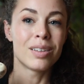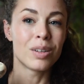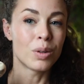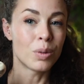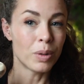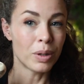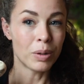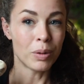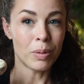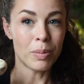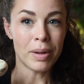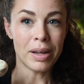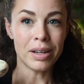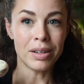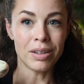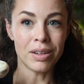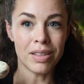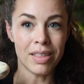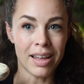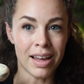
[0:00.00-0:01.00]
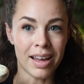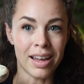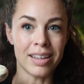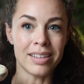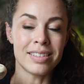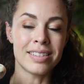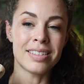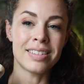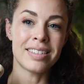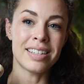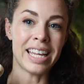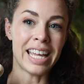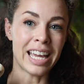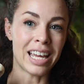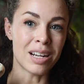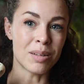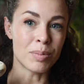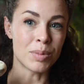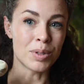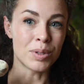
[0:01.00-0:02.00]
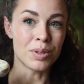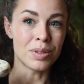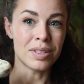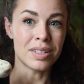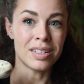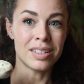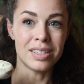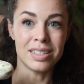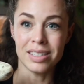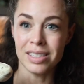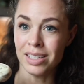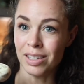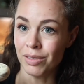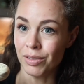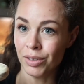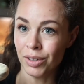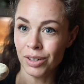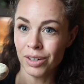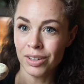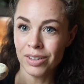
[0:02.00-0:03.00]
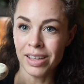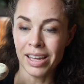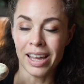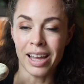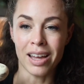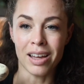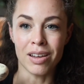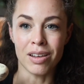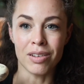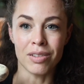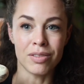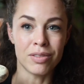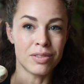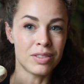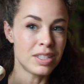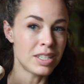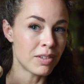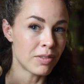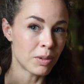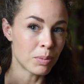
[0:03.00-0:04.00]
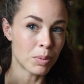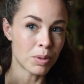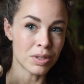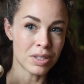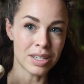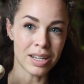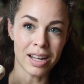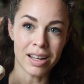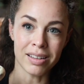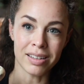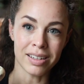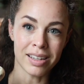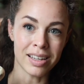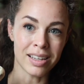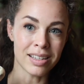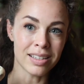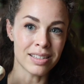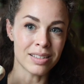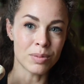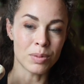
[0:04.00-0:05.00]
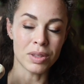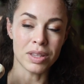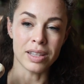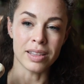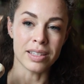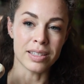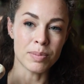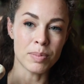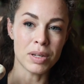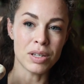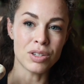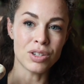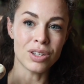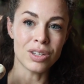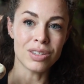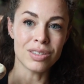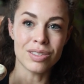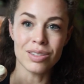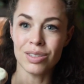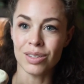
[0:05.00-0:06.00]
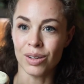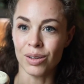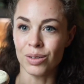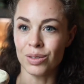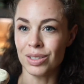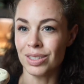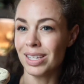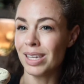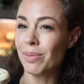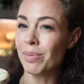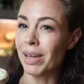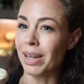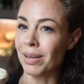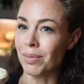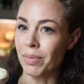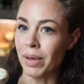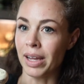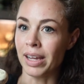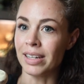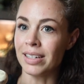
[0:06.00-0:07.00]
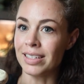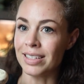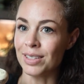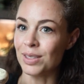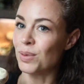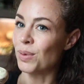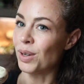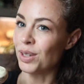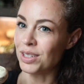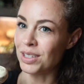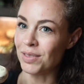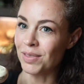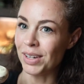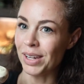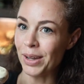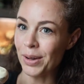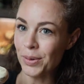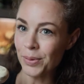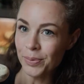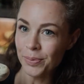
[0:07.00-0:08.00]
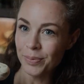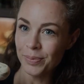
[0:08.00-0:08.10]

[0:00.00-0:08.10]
Quick reminder that animals differ. They have different personalities within the species, so just keep that in mind as you watch this video.